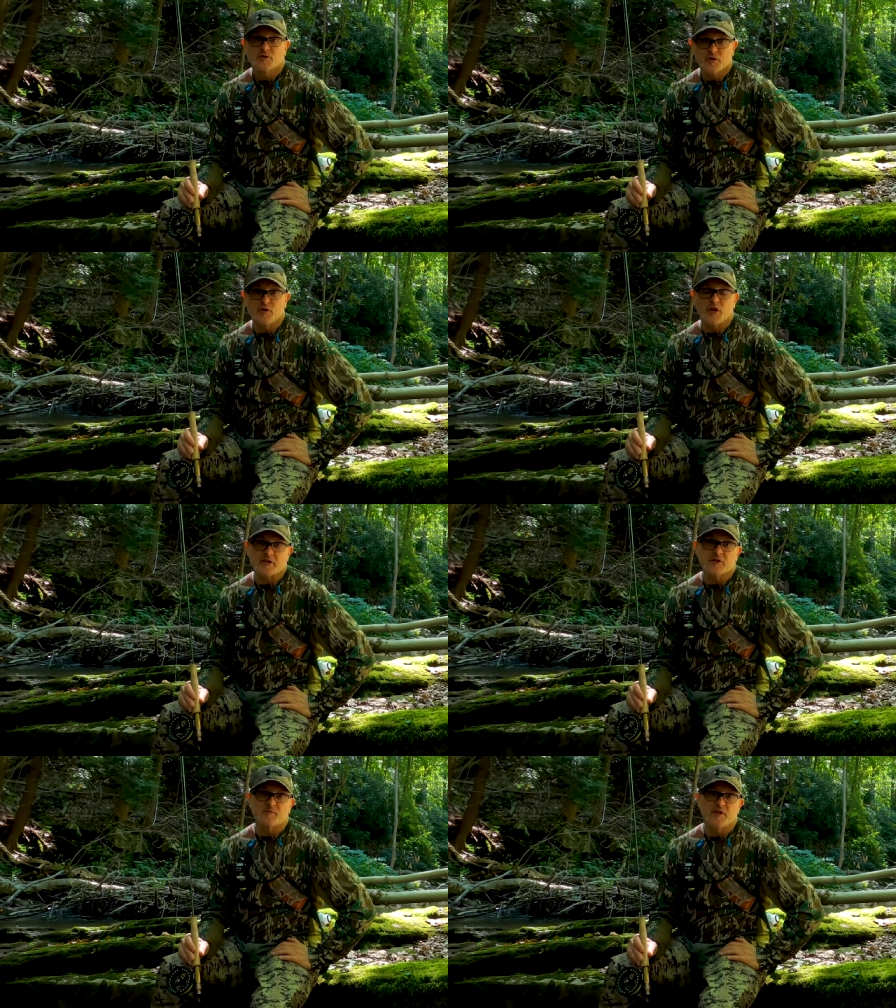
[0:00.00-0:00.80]
Sure, you
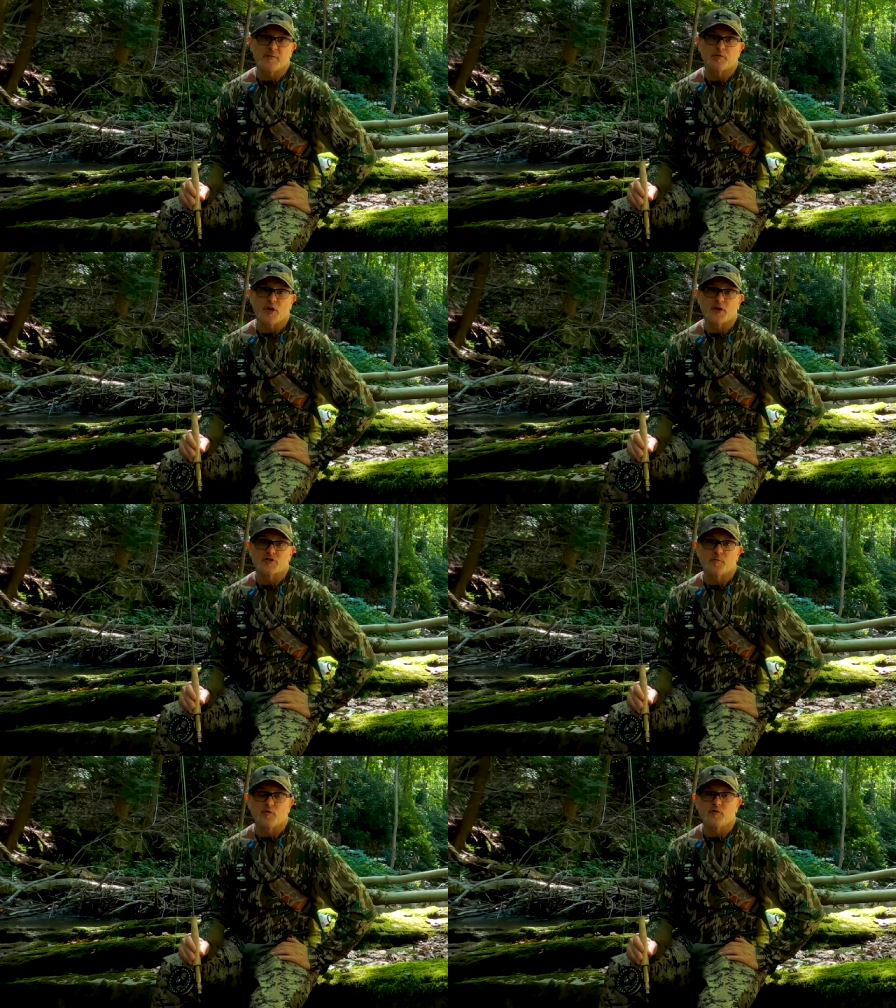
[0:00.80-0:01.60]
got some deep
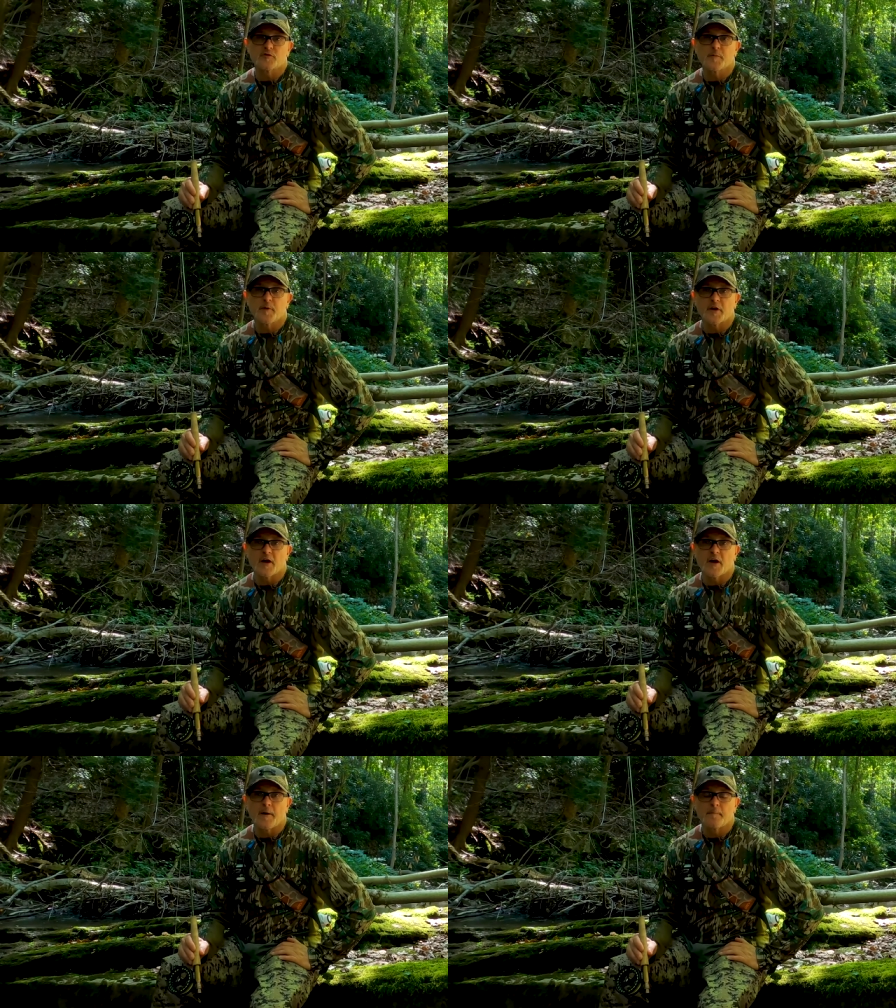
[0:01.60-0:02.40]
plunge pools, but
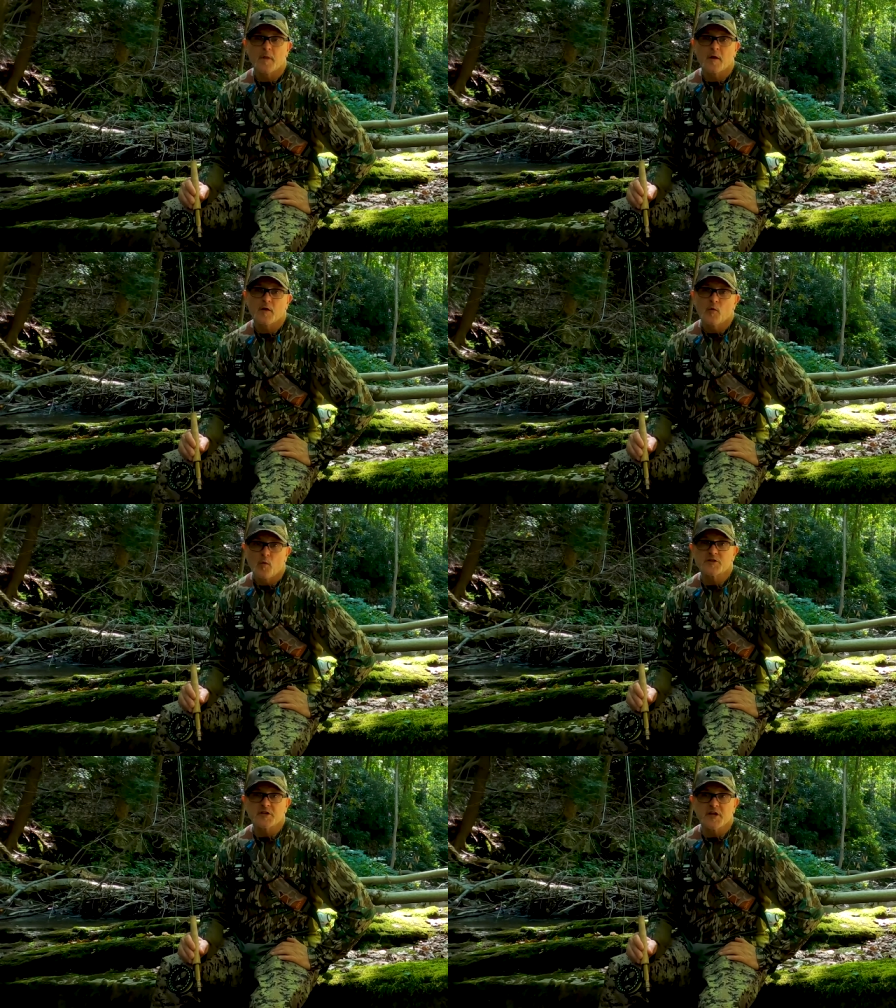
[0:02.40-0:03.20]
uh,
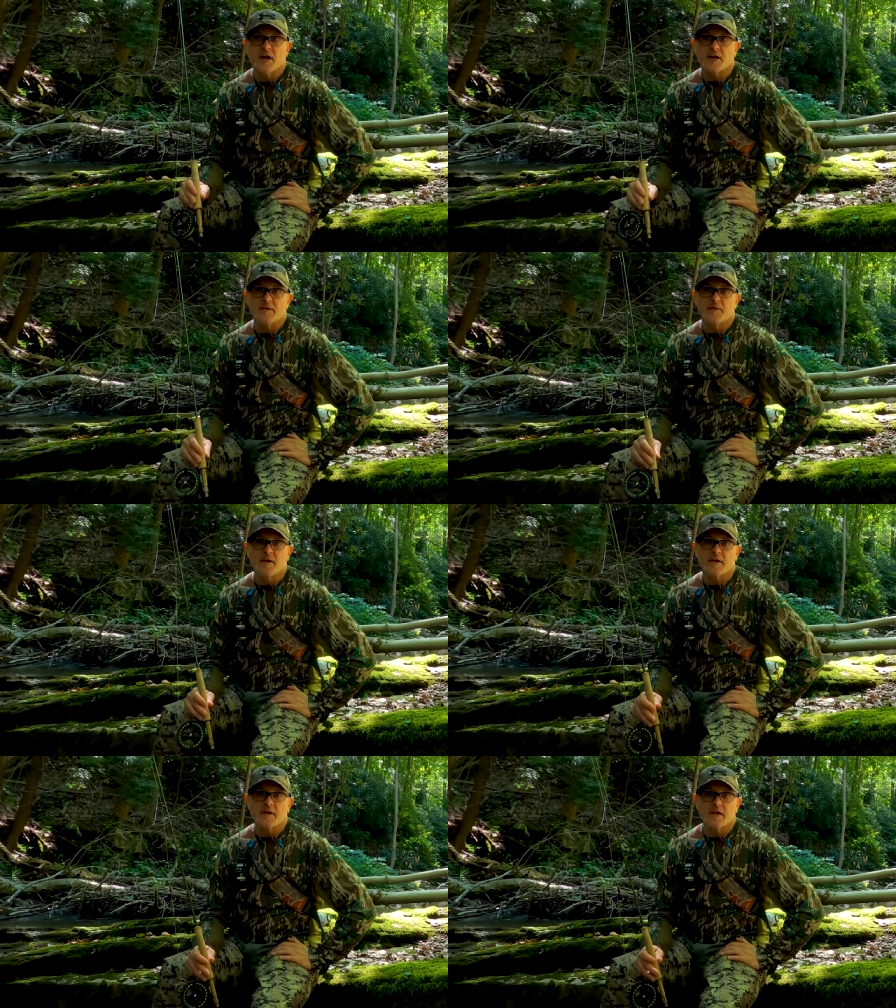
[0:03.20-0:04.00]
once again, I
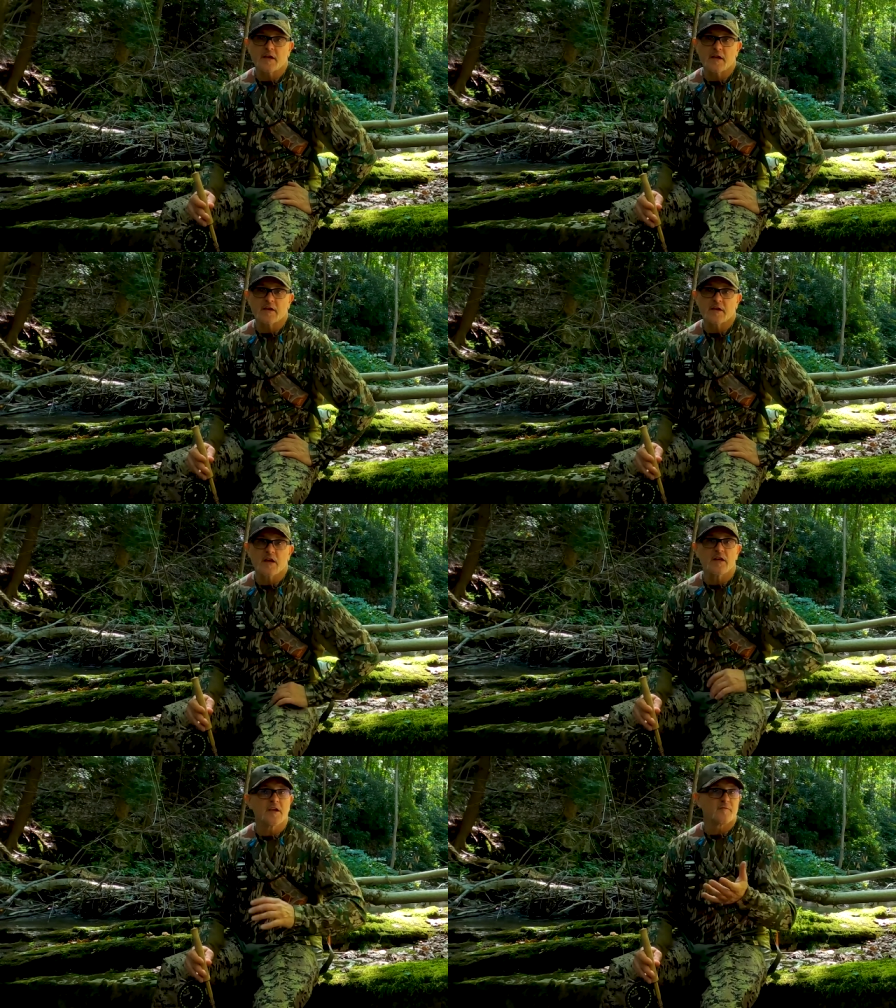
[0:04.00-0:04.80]
think
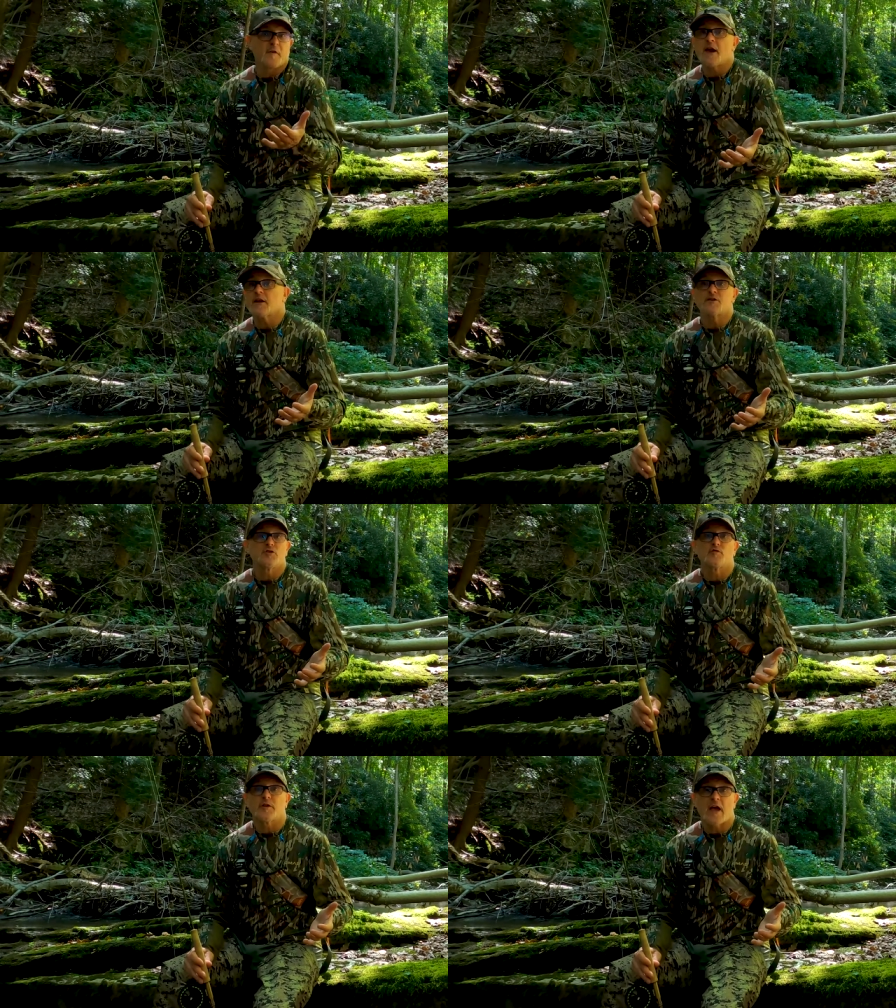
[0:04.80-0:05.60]
any
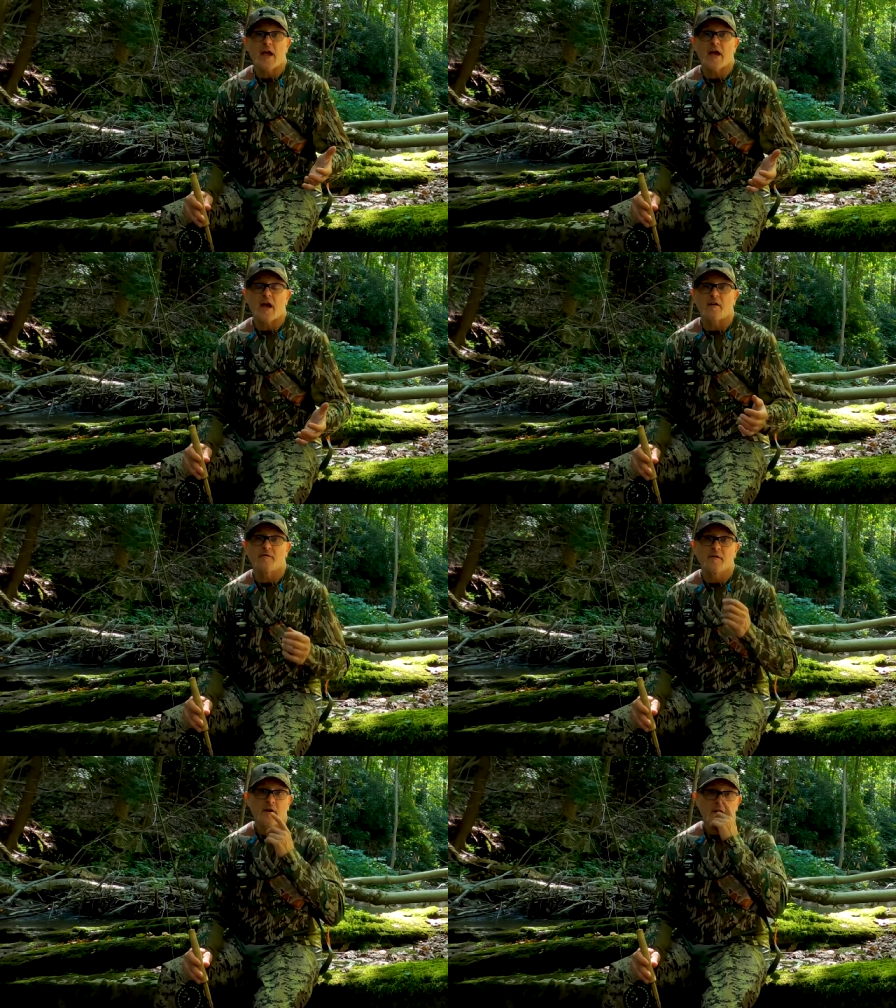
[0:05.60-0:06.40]
advantage you can have,